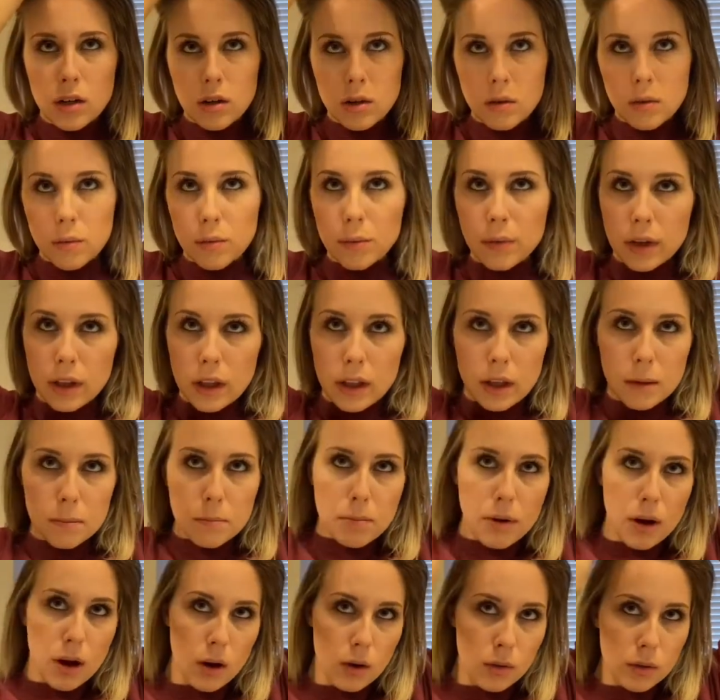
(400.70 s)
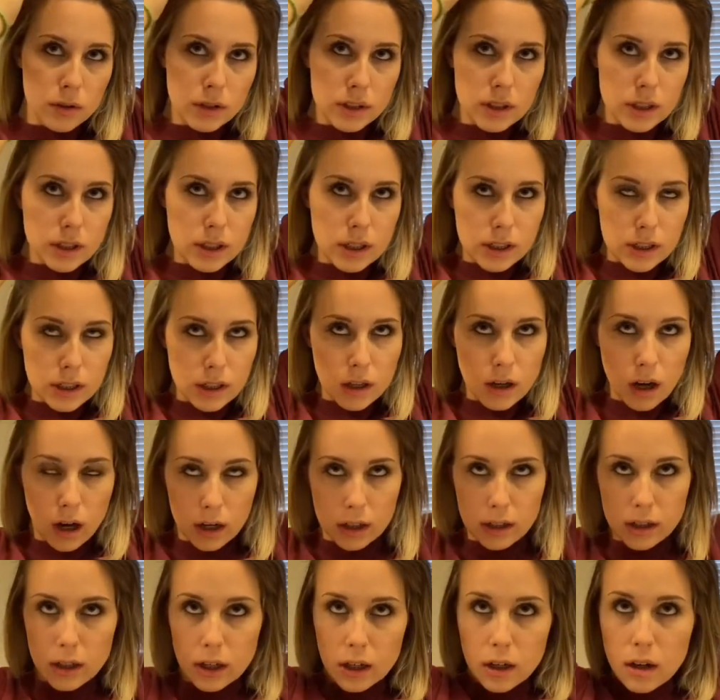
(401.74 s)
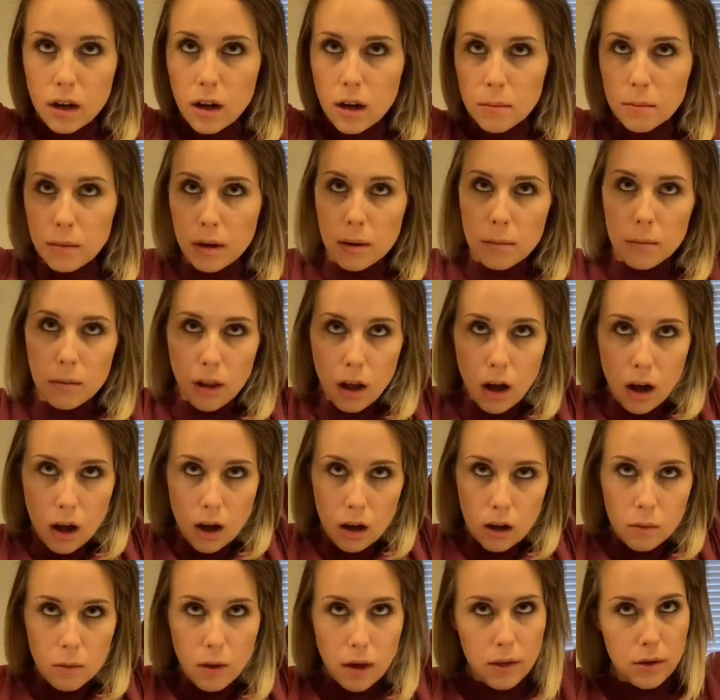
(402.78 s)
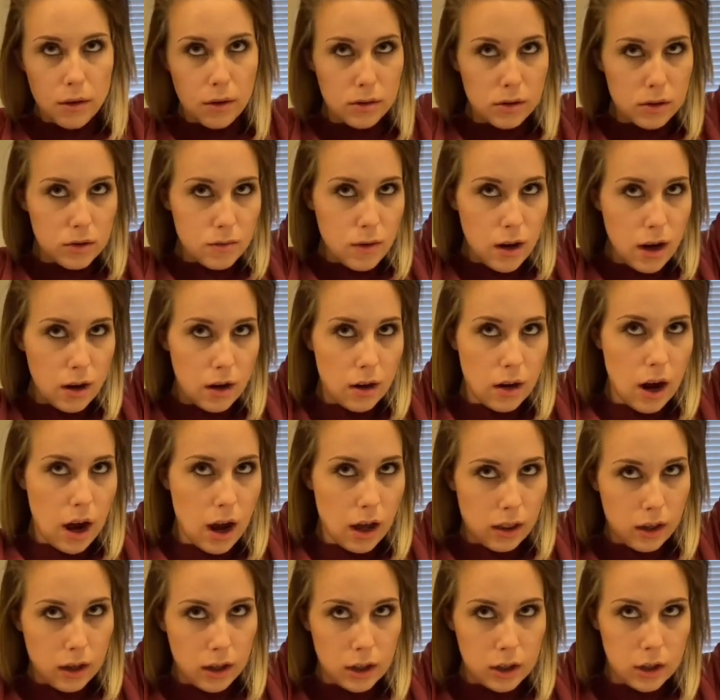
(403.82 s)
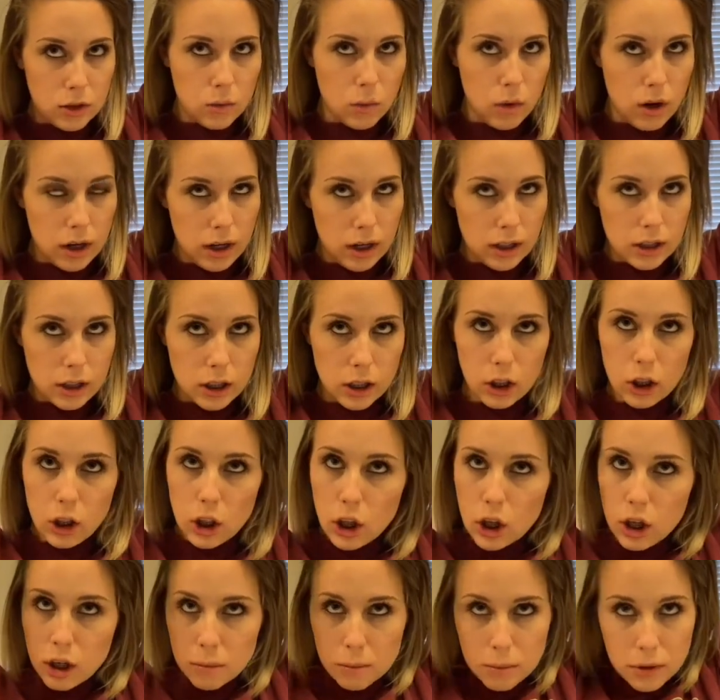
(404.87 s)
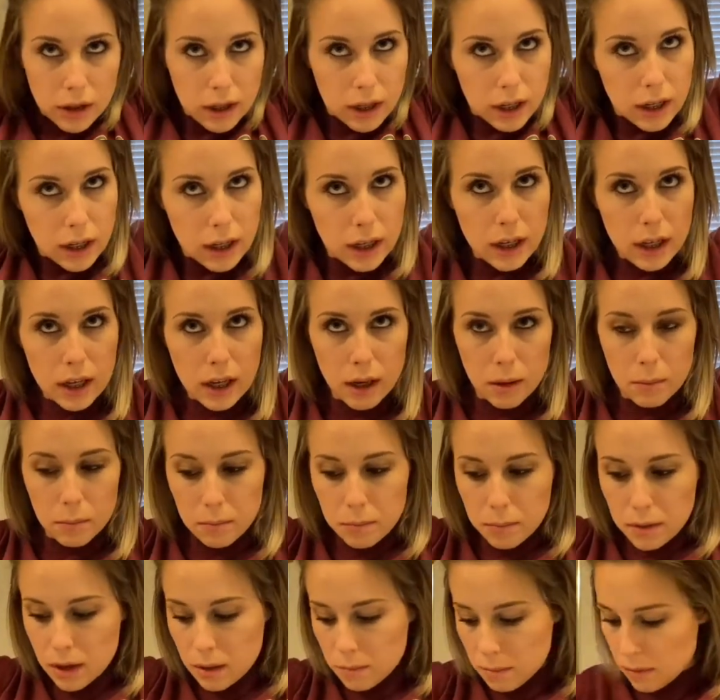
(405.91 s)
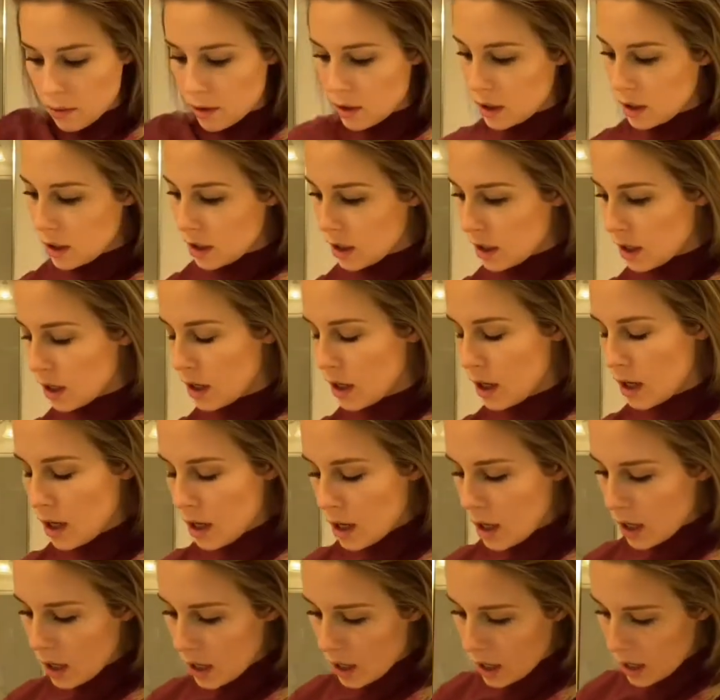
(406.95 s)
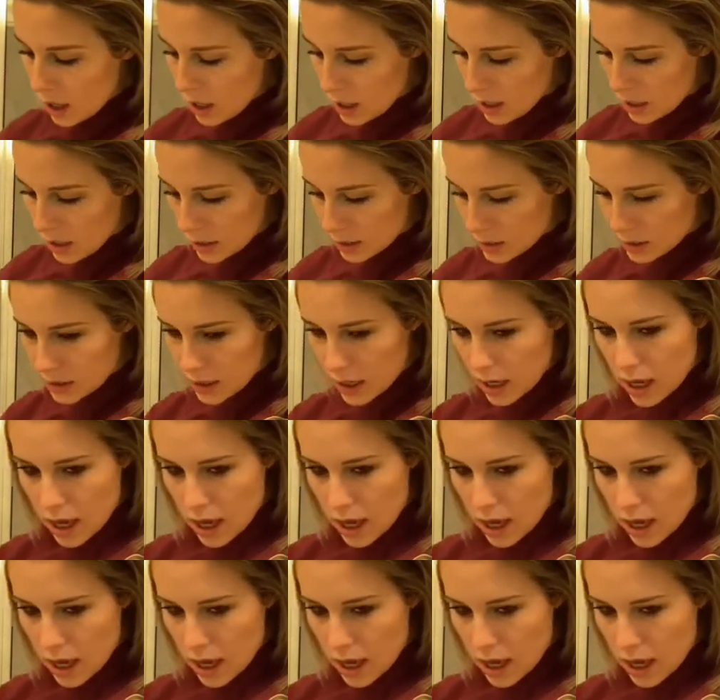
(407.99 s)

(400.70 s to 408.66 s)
really post decent content on my blog, whether it was read or not. Like I just wanted it to look pretty and be pretty. And